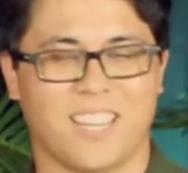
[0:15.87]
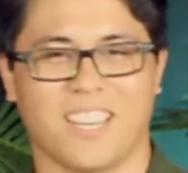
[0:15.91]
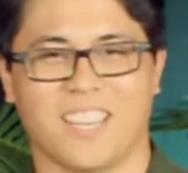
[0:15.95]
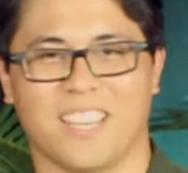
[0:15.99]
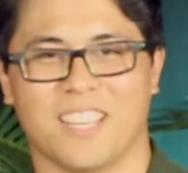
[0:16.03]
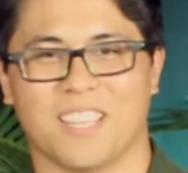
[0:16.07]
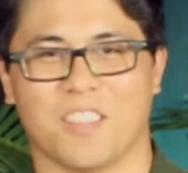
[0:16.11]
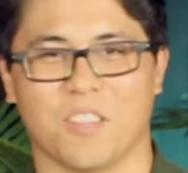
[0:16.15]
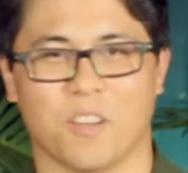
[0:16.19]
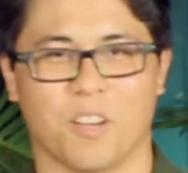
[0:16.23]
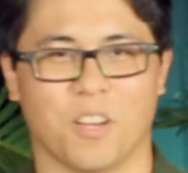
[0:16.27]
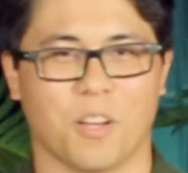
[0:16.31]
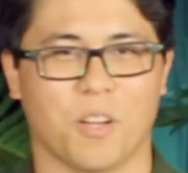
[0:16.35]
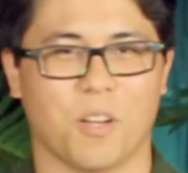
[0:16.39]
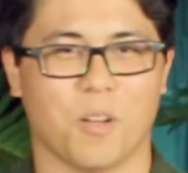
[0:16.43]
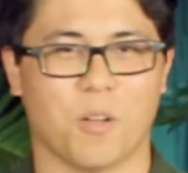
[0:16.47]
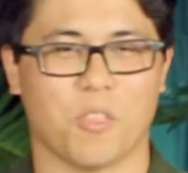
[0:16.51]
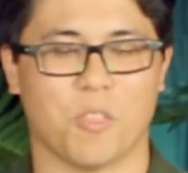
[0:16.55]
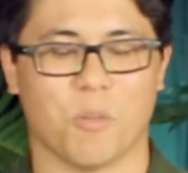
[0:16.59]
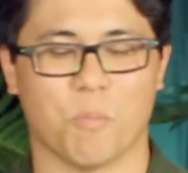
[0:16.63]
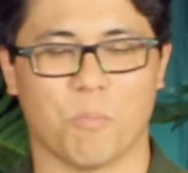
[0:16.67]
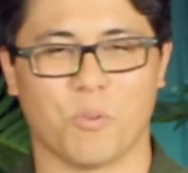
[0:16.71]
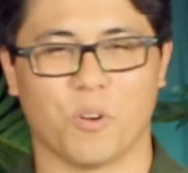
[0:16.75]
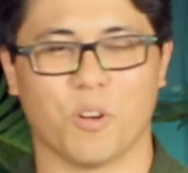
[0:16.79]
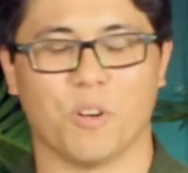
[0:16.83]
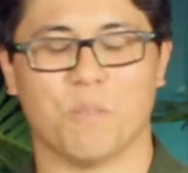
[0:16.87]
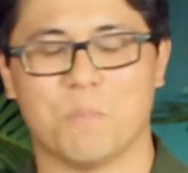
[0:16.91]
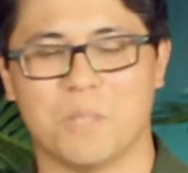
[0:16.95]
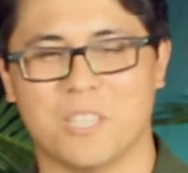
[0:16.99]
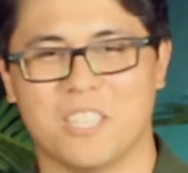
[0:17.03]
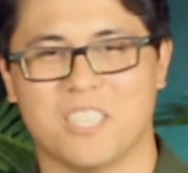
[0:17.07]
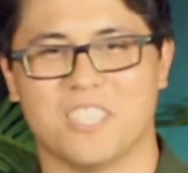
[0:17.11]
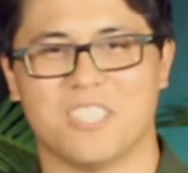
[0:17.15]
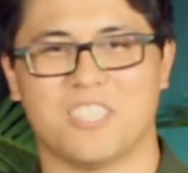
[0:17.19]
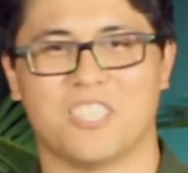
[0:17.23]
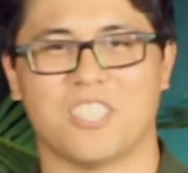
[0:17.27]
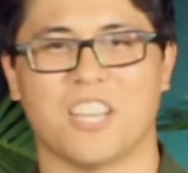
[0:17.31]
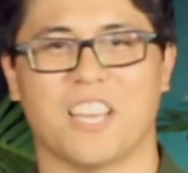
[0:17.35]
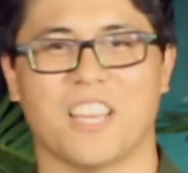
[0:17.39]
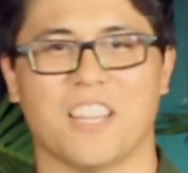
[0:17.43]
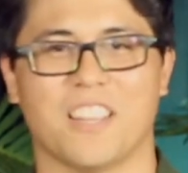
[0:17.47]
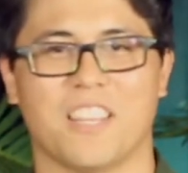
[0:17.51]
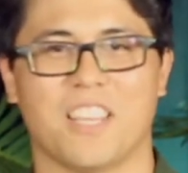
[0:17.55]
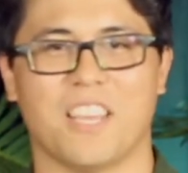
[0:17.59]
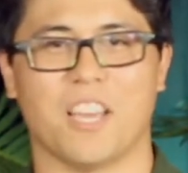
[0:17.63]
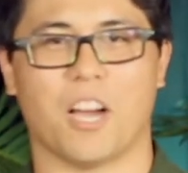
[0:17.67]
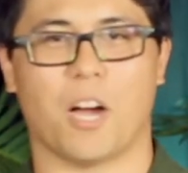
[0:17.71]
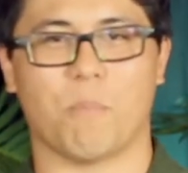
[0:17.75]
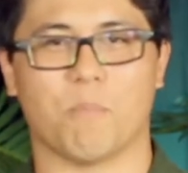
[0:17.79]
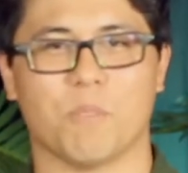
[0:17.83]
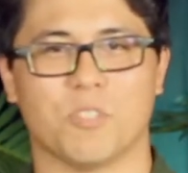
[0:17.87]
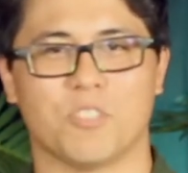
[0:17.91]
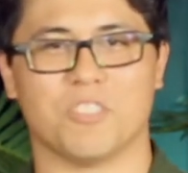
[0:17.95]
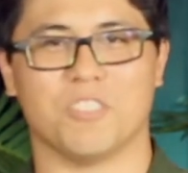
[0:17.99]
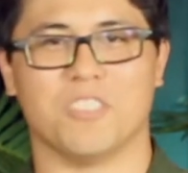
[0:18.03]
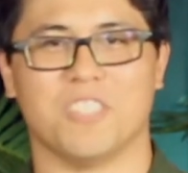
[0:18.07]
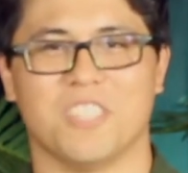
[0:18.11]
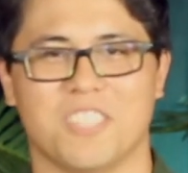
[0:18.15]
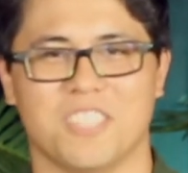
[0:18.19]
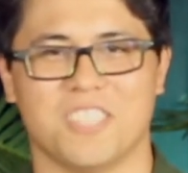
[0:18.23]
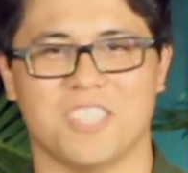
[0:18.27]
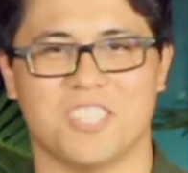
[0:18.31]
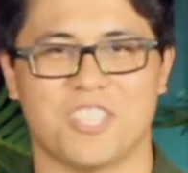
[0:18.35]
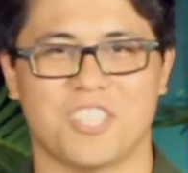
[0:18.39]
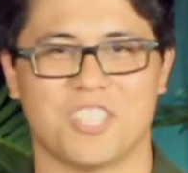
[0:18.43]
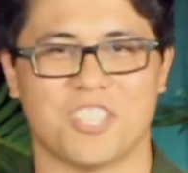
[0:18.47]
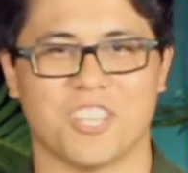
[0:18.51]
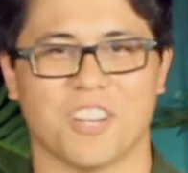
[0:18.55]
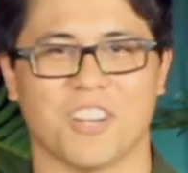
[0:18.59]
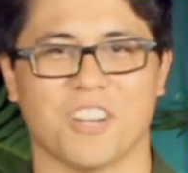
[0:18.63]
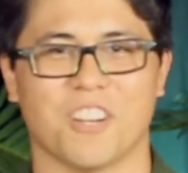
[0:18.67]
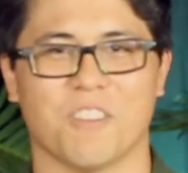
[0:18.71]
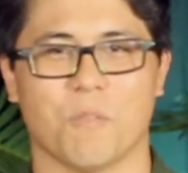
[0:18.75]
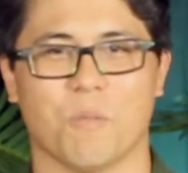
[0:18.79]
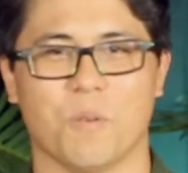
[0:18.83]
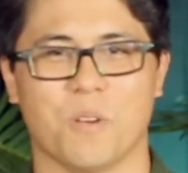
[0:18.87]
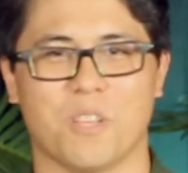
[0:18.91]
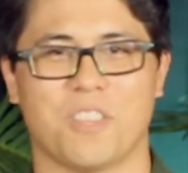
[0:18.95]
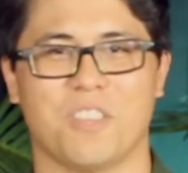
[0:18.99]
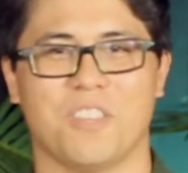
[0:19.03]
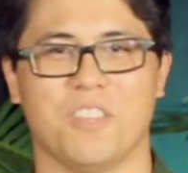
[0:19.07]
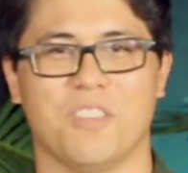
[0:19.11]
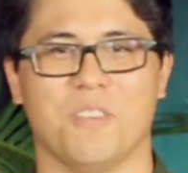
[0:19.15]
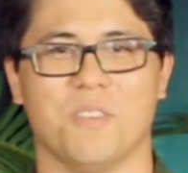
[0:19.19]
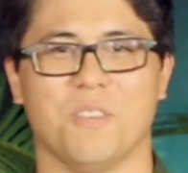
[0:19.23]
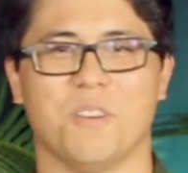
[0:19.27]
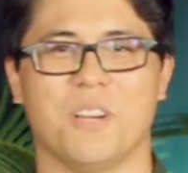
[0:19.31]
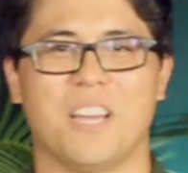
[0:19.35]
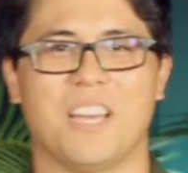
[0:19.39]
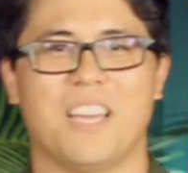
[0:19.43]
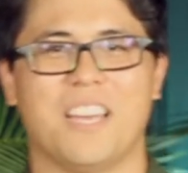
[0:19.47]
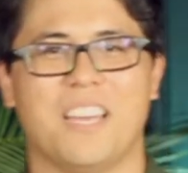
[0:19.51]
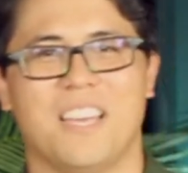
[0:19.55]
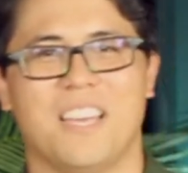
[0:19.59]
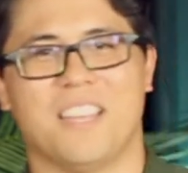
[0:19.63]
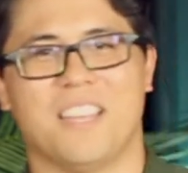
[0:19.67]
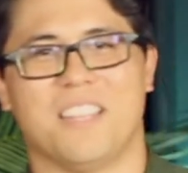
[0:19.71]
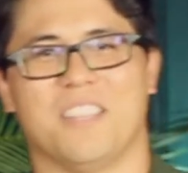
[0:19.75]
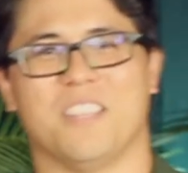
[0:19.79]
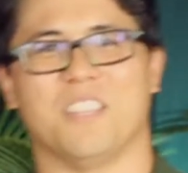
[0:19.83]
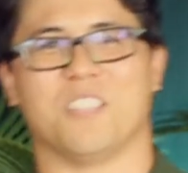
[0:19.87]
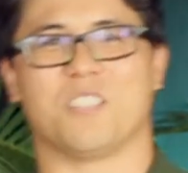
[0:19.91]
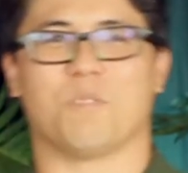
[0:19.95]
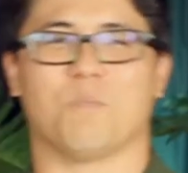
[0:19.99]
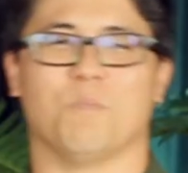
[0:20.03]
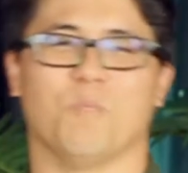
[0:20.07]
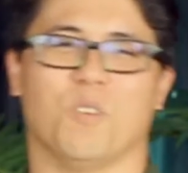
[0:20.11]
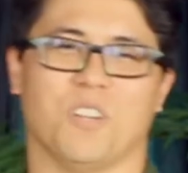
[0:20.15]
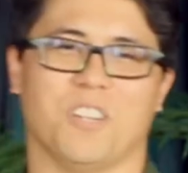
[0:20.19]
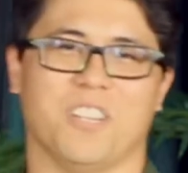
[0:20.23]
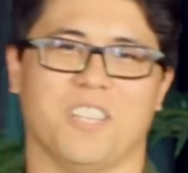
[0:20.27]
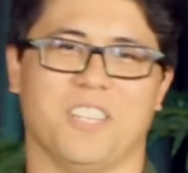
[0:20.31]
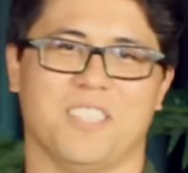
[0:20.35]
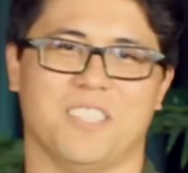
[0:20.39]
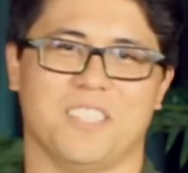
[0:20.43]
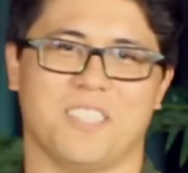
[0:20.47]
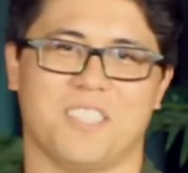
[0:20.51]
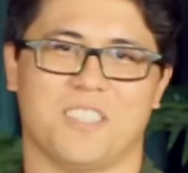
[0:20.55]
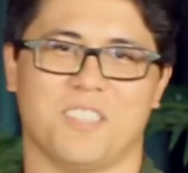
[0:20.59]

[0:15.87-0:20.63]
I get the privilege and the opportunity to share it with you this morning.